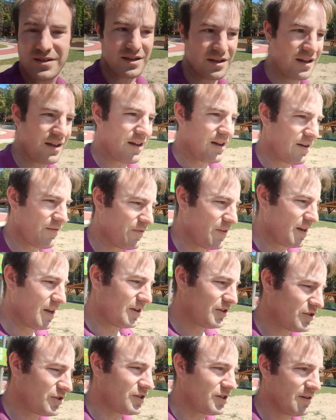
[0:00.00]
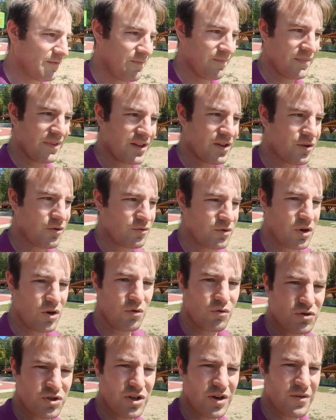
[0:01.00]
at a village called
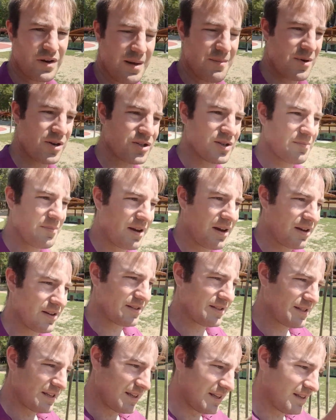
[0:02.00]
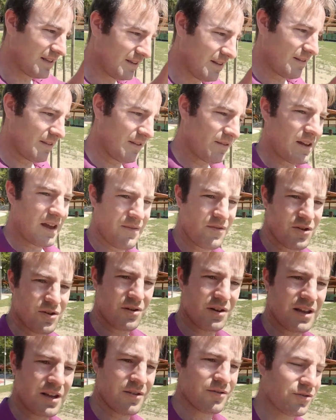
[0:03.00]
Ulsho Nemesapáti. Have a look at
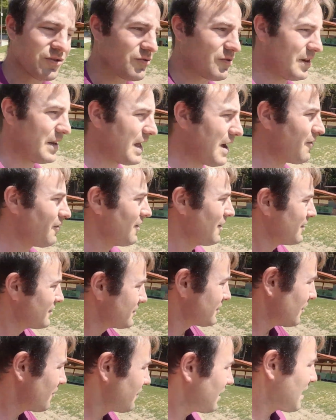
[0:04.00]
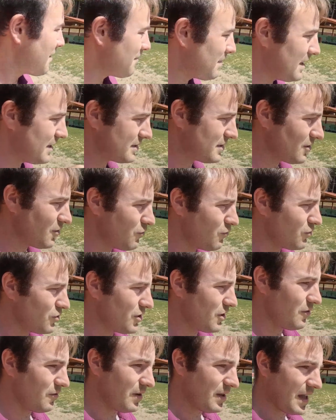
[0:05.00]
the link on screen now. So that means
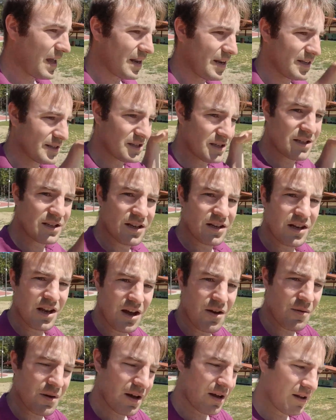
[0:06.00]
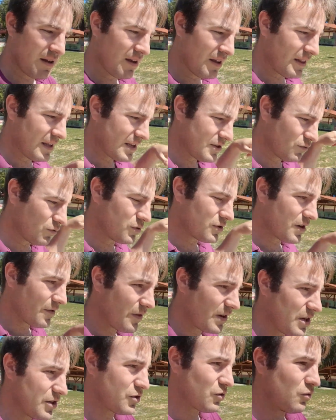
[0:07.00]
Ulsho, again, it's the lower. There's also a
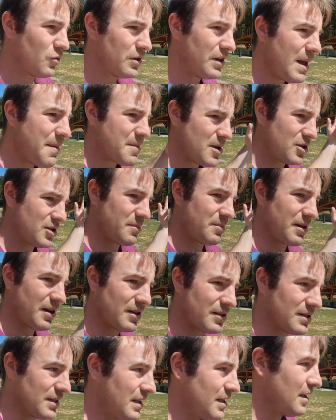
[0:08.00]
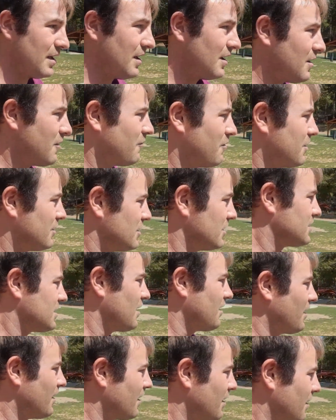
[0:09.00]
village called Nemesapáti, which is
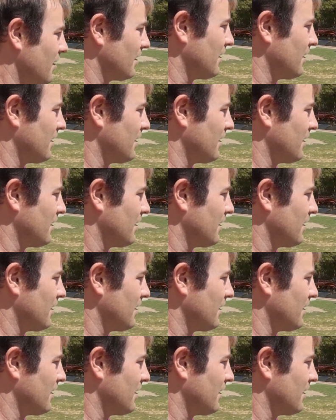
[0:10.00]
higher.